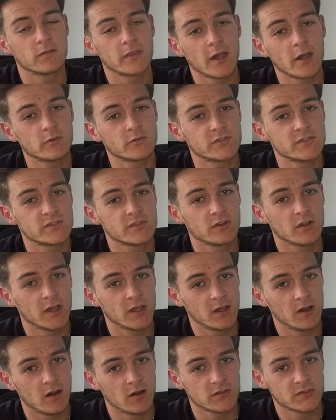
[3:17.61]
That was until
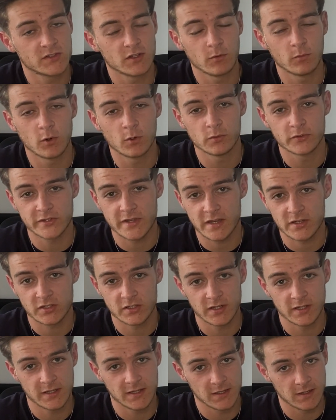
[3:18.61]
I asked her what was
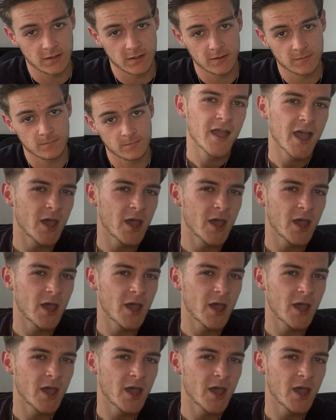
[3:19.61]
actually in it.